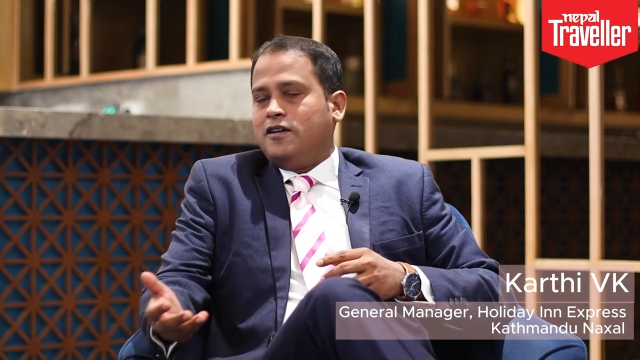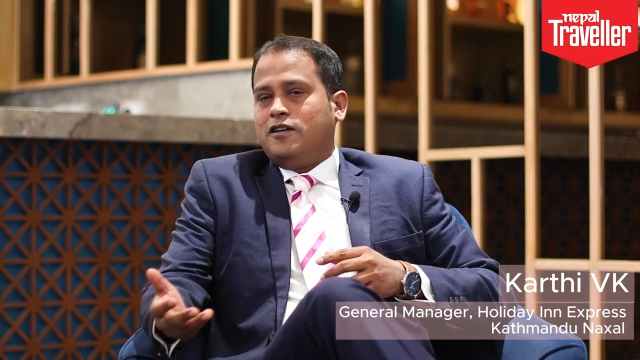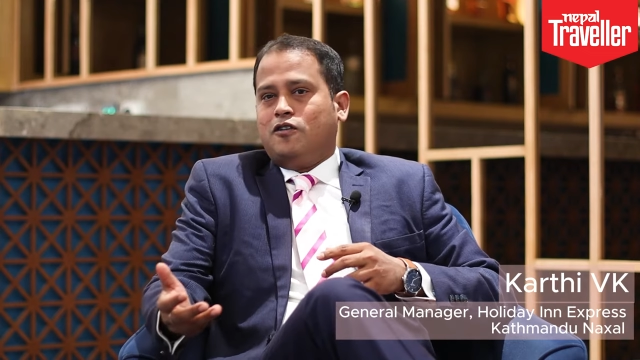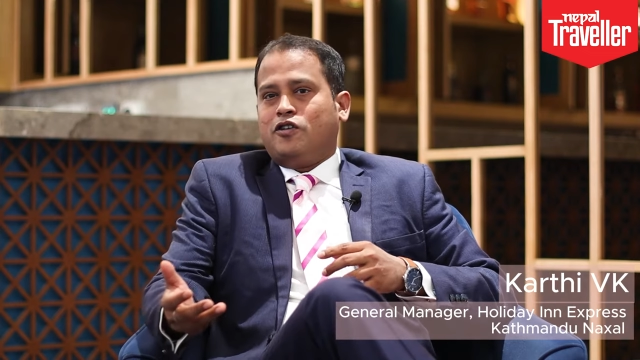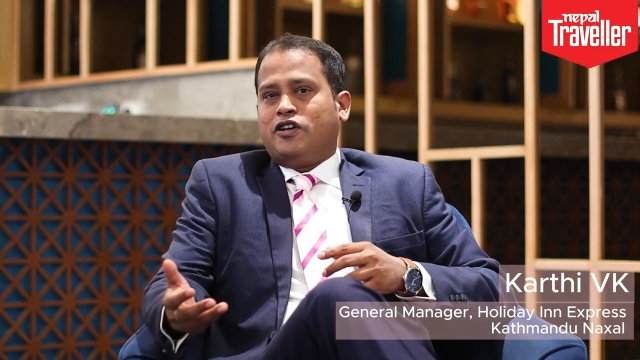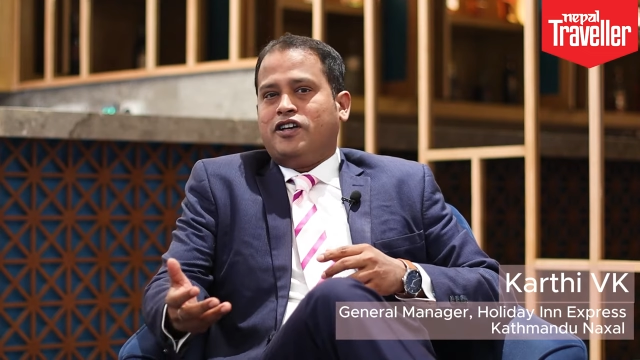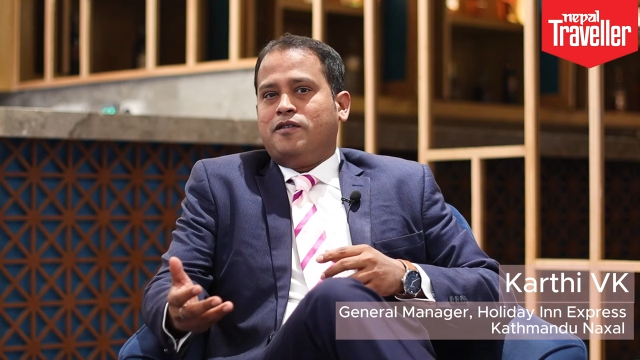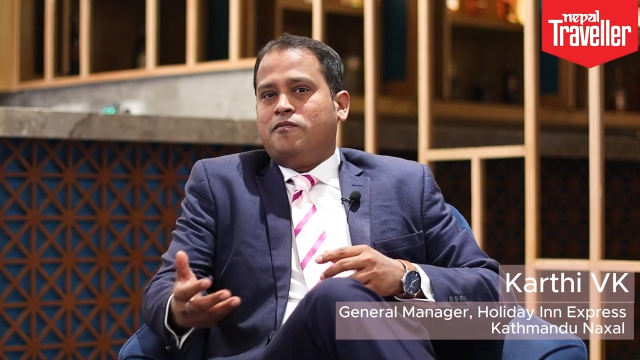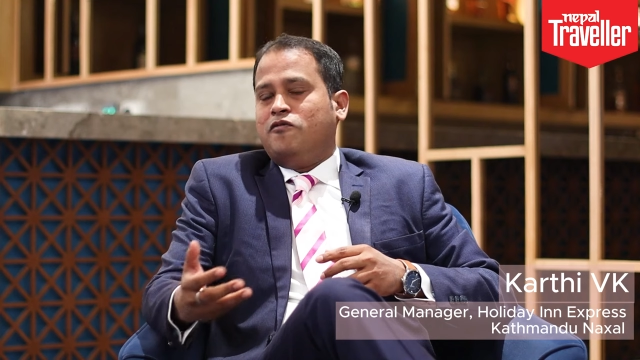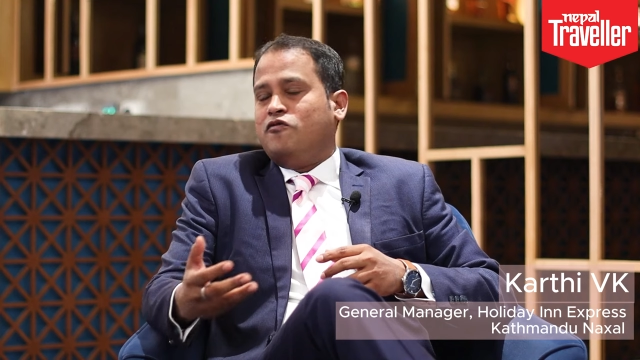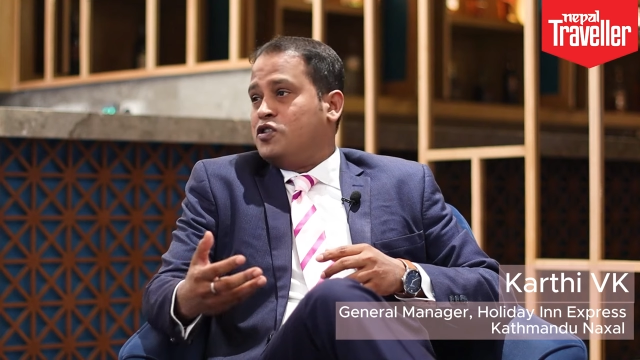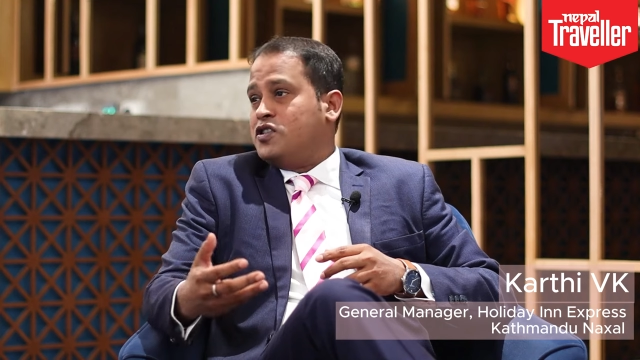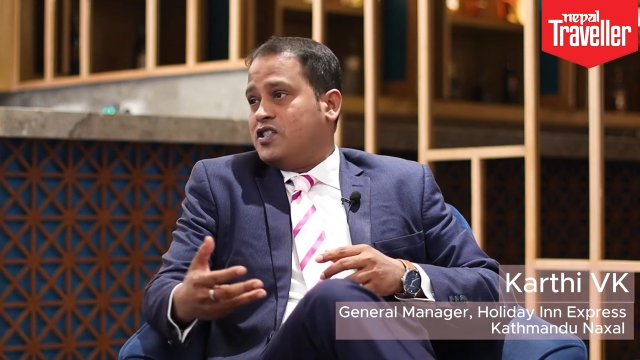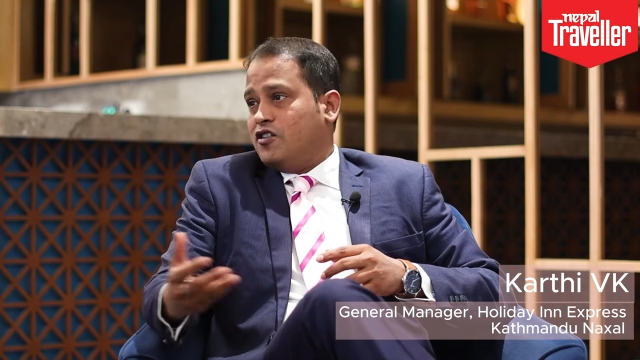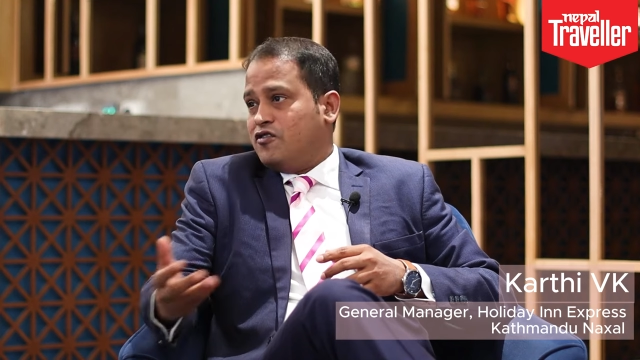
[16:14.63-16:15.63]
Okay,
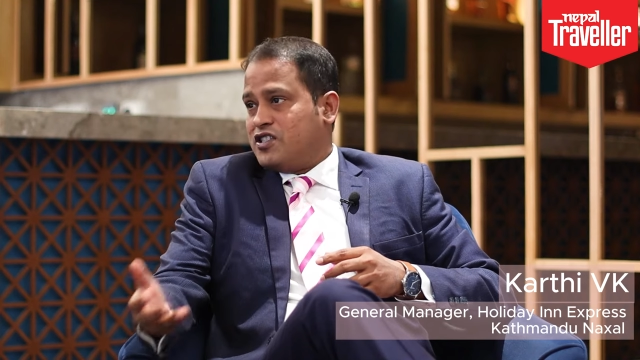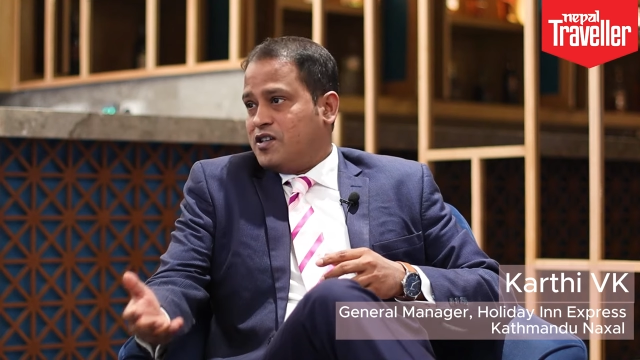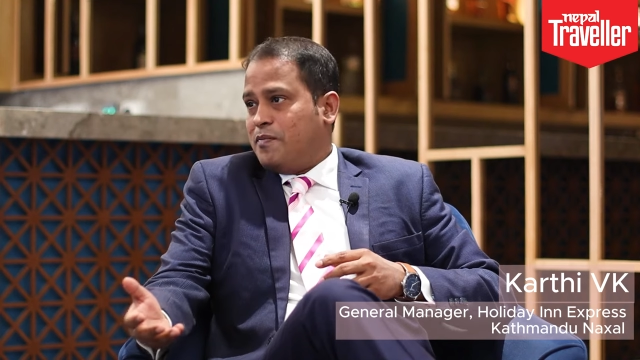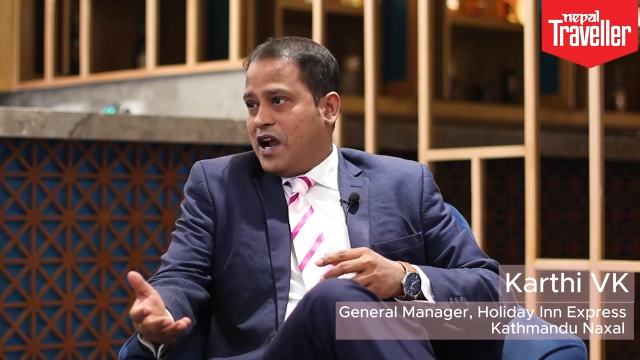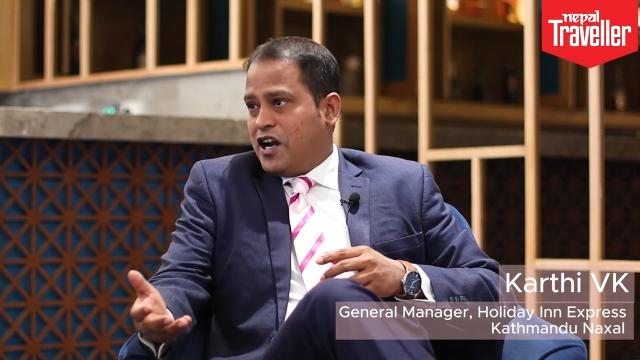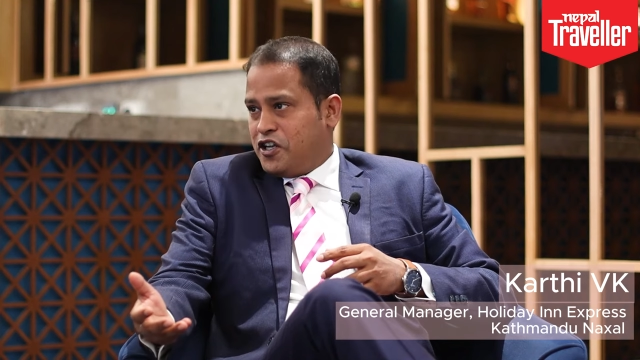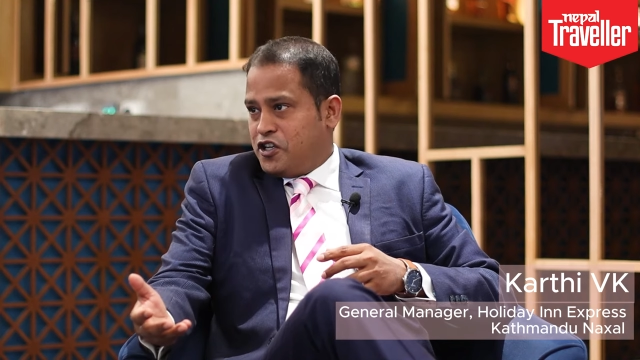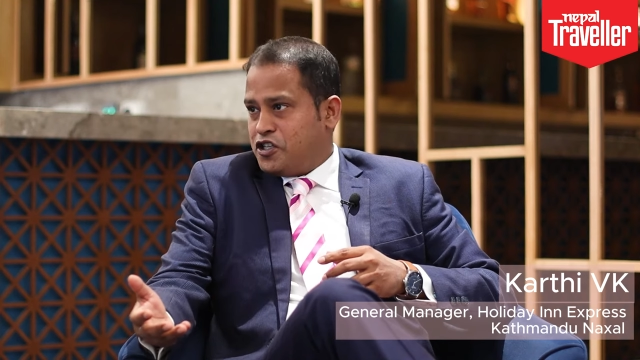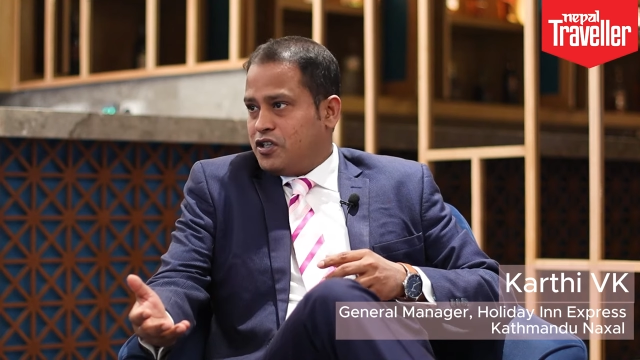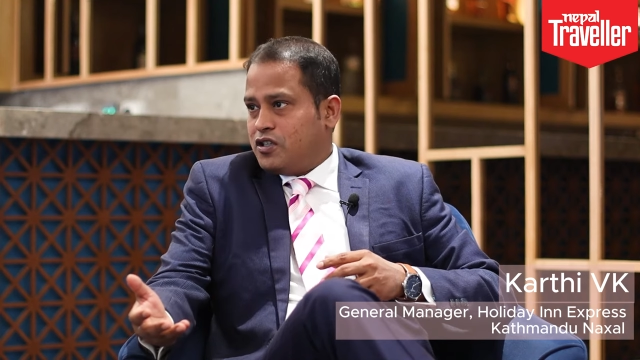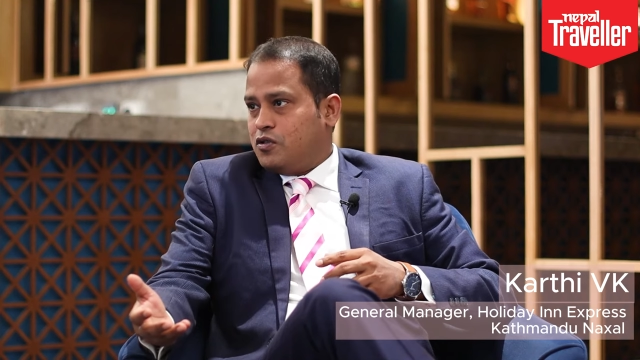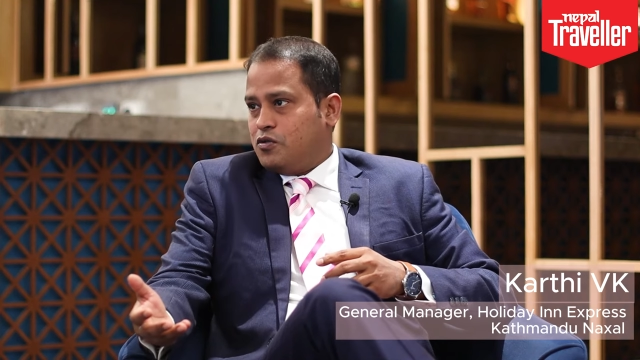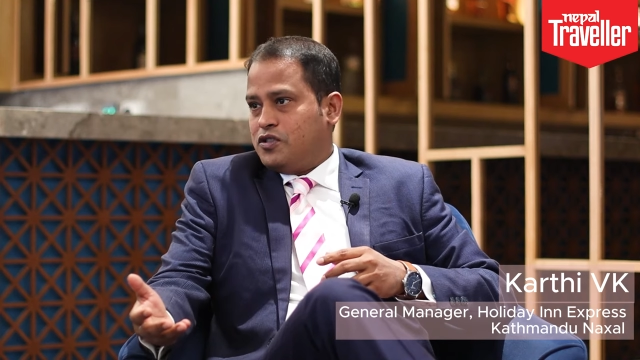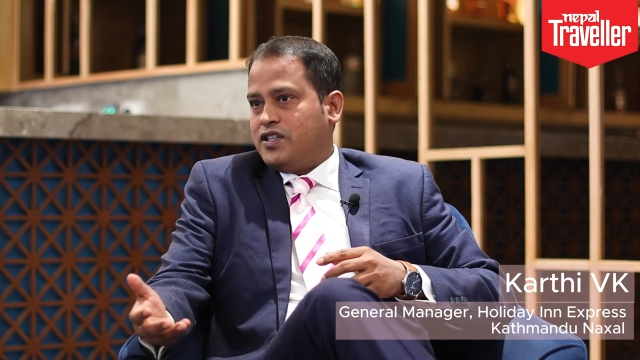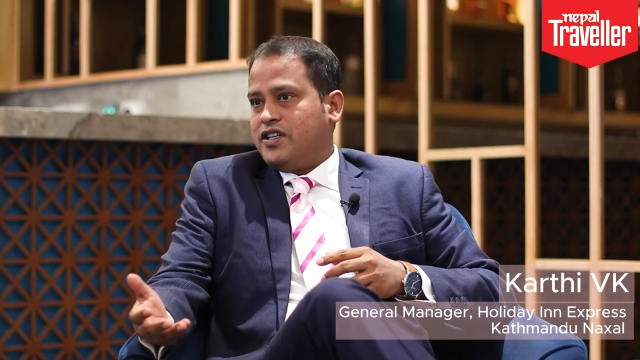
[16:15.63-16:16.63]
which serves the Pan-Asian
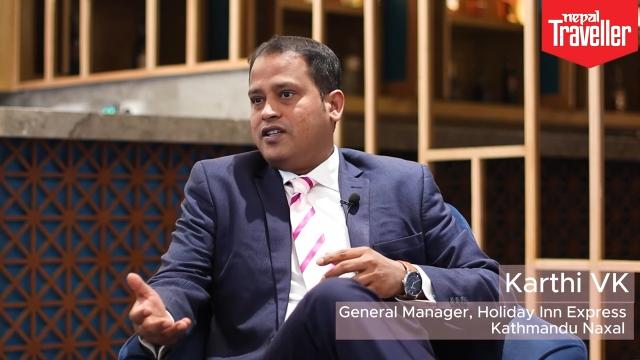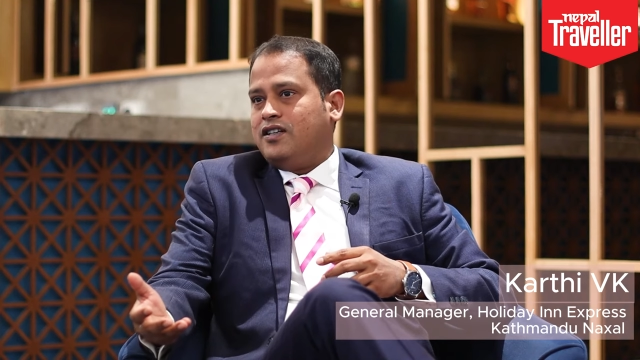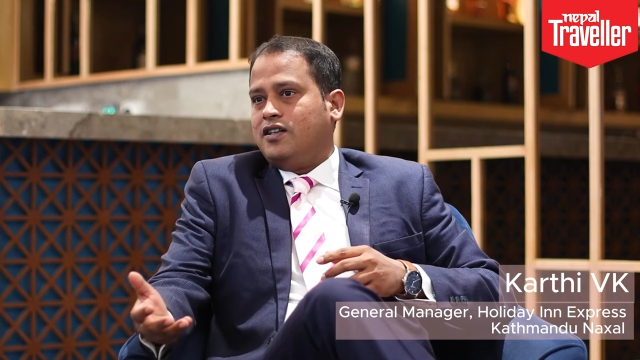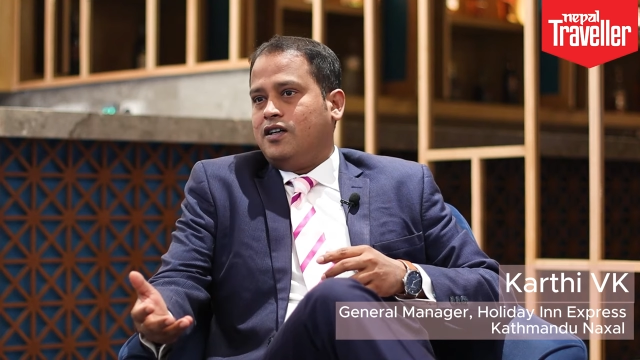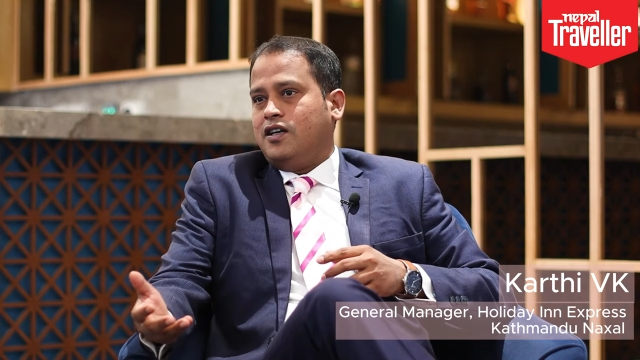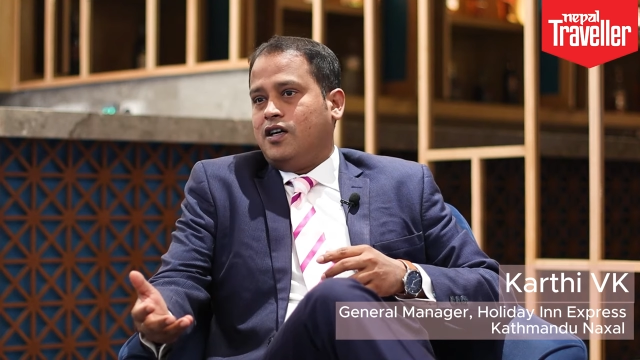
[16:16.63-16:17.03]
cuisine.